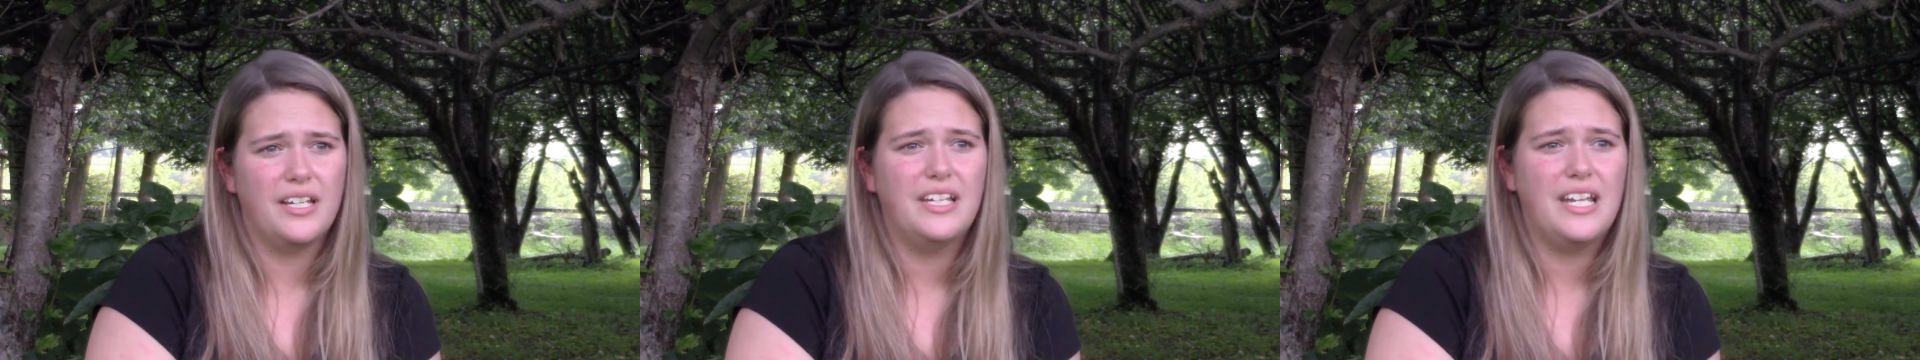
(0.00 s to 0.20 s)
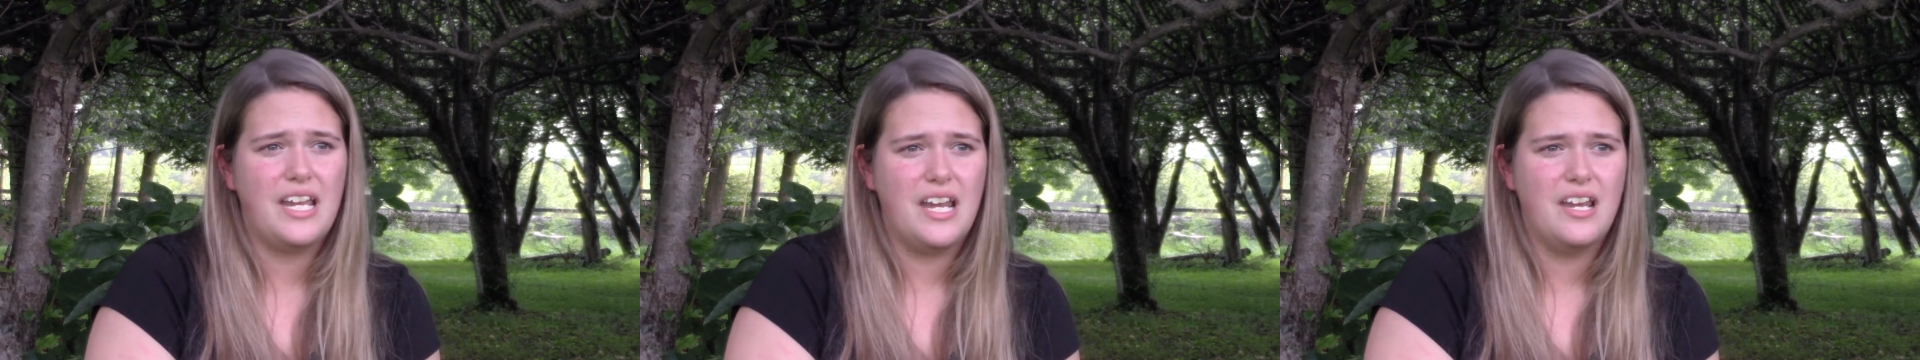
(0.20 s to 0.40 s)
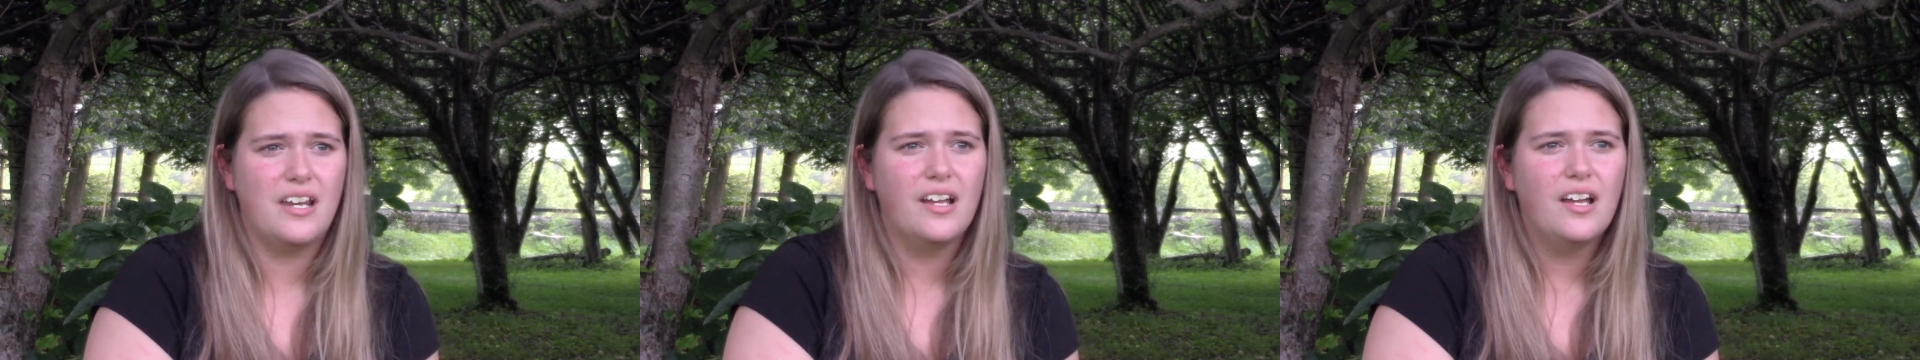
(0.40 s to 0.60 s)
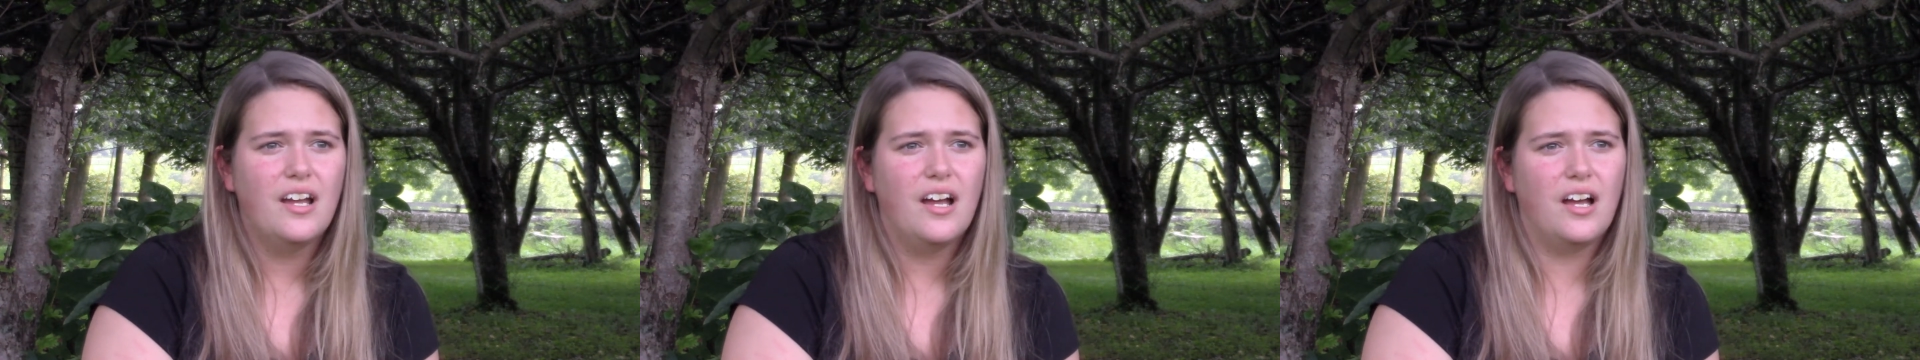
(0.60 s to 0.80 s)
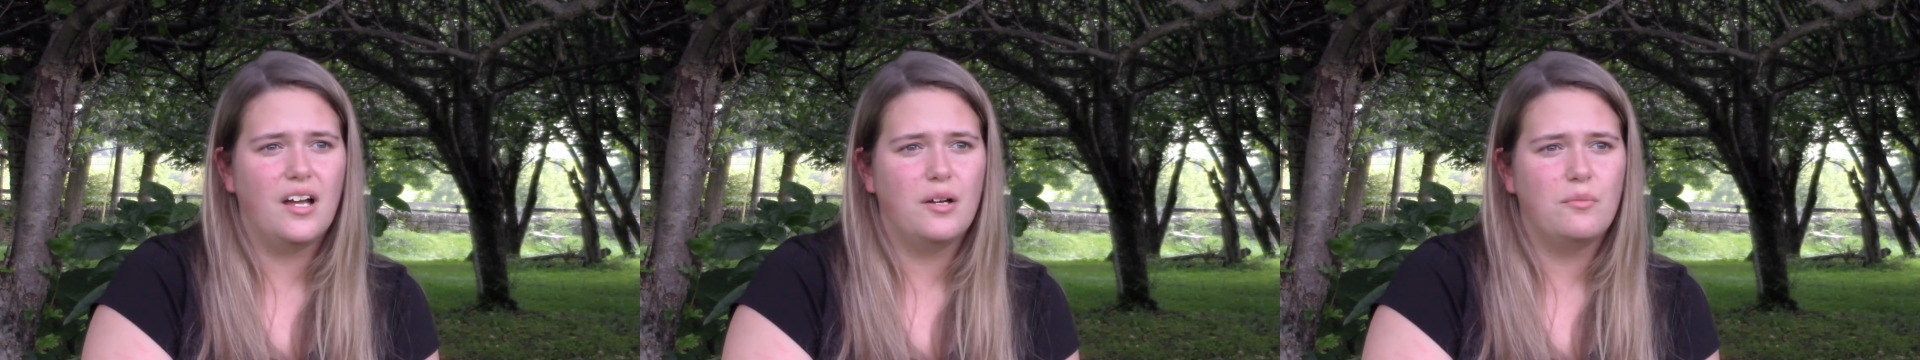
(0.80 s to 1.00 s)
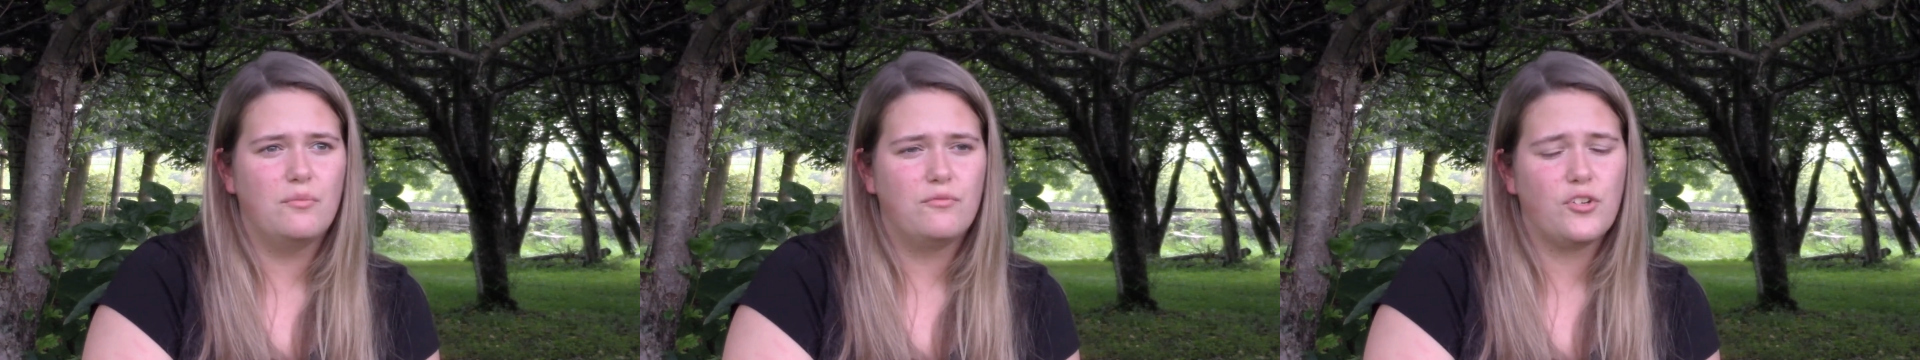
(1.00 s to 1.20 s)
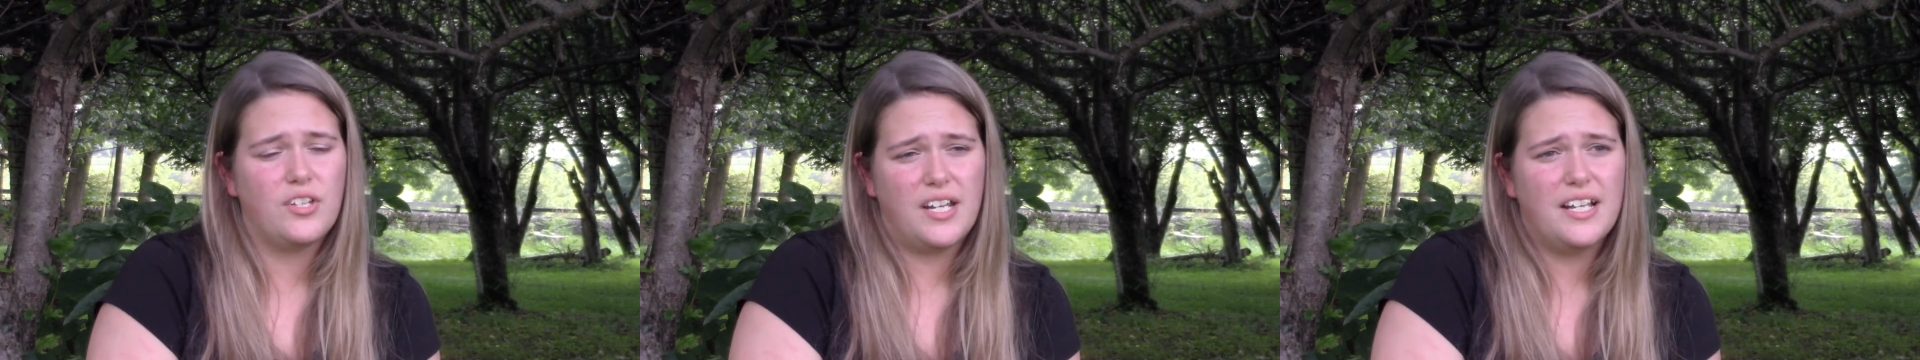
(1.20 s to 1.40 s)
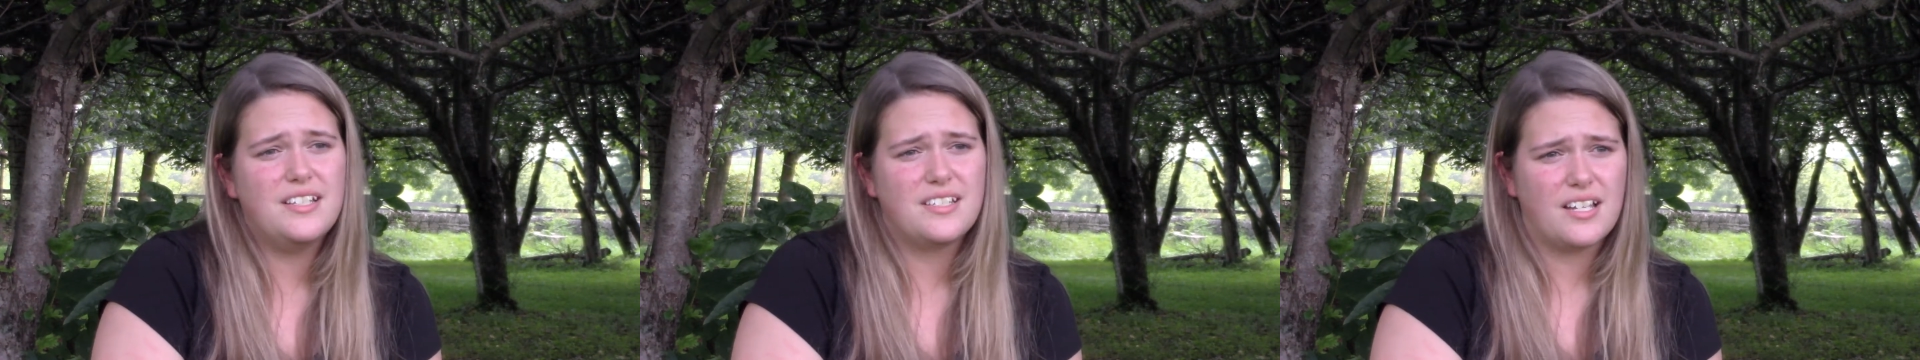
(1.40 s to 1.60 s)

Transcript: need for the days to